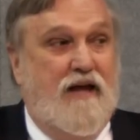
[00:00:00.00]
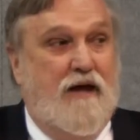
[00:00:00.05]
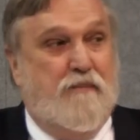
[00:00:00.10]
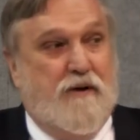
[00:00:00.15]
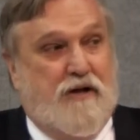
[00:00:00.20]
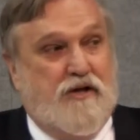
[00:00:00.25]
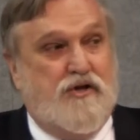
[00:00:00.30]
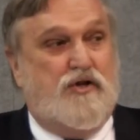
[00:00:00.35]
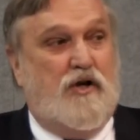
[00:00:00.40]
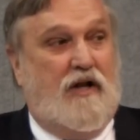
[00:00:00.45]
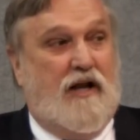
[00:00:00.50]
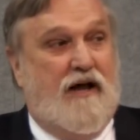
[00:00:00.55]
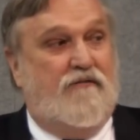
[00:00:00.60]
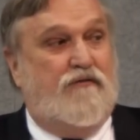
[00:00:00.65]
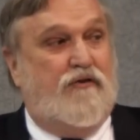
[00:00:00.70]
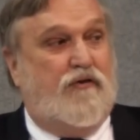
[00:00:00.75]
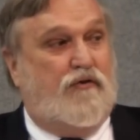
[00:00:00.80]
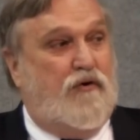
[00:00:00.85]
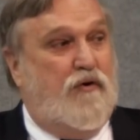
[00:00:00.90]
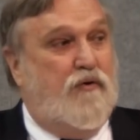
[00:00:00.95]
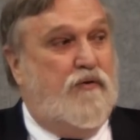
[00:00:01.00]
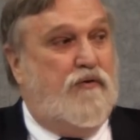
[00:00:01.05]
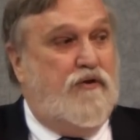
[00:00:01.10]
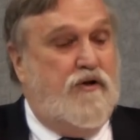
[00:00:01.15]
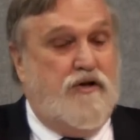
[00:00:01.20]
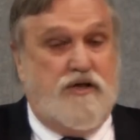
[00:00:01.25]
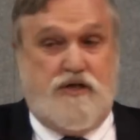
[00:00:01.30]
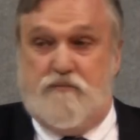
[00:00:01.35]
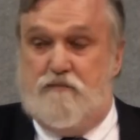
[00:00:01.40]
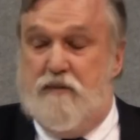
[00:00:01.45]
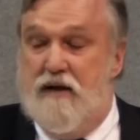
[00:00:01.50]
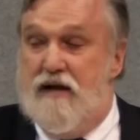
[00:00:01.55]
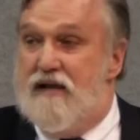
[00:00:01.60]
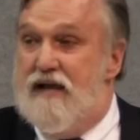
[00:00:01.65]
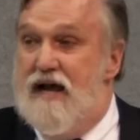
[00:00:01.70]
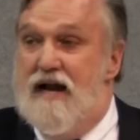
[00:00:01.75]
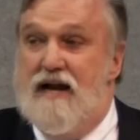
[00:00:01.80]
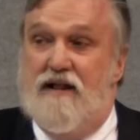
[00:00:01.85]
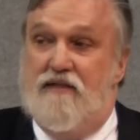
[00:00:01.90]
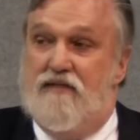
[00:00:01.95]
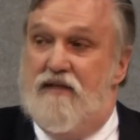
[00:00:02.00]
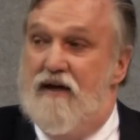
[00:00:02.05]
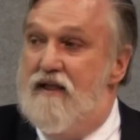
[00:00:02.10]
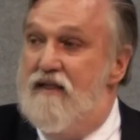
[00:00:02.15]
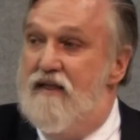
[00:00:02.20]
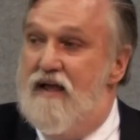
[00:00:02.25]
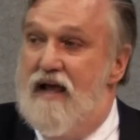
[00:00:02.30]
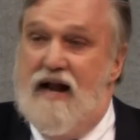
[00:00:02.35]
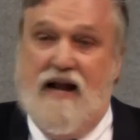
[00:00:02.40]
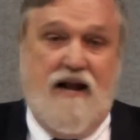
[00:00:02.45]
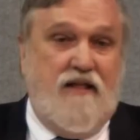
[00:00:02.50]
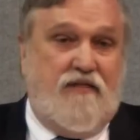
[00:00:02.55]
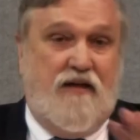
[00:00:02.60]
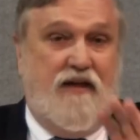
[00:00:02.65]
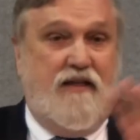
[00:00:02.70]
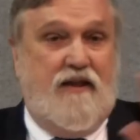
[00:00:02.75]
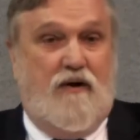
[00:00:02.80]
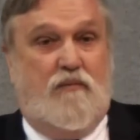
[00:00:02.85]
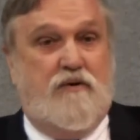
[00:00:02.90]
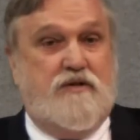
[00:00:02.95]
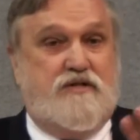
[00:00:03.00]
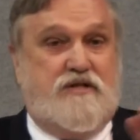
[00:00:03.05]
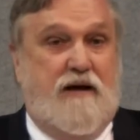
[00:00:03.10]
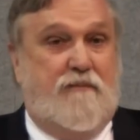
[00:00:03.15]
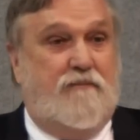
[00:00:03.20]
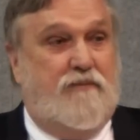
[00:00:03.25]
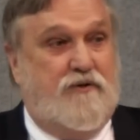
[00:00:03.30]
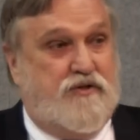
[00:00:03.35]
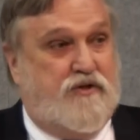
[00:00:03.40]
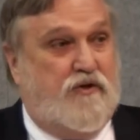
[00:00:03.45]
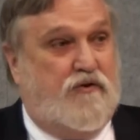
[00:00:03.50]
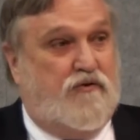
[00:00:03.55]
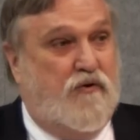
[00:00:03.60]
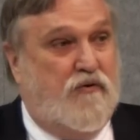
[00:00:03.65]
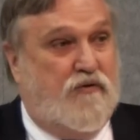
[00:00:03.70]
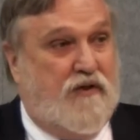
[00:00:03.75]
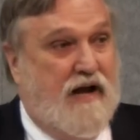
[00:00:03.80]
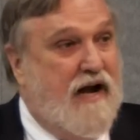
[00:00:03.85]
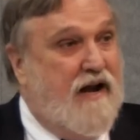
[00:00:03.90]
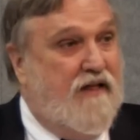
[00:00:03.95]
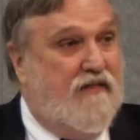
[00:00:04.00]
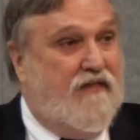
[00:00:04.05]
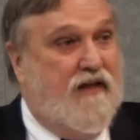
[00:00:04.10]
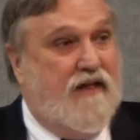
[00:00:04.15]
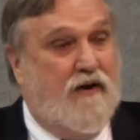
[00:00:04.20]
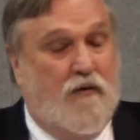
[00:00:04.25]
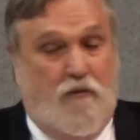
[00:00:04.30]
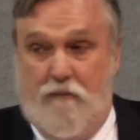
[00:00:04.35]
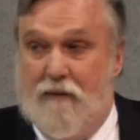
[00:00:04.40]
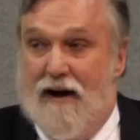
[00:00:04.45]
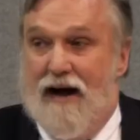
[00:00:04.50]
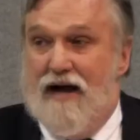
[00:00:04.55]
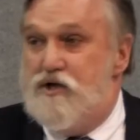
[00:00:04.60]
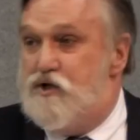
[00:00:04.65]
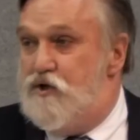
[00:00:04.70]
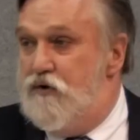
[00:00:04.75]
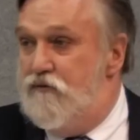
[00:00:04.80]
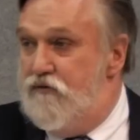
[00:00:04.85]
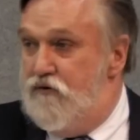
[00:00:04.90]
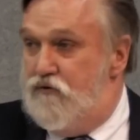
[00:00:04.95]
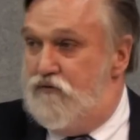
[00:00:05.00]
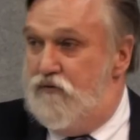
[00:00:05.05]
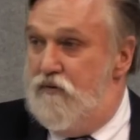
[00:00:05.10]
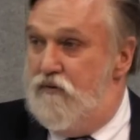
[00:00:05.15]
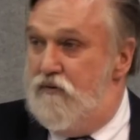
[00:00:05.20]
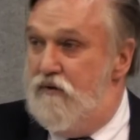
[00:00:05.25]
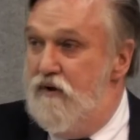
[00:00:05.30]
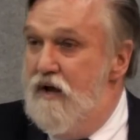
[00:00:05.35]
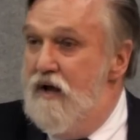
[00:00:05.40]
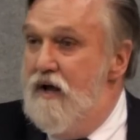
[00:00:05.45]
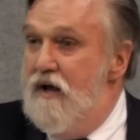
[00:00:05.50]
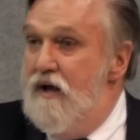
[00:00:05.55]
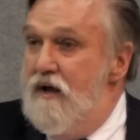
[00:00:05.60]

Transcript: And because you love the truth, you speak anything, anything that resembles the truth, anything that reminds you of the truth.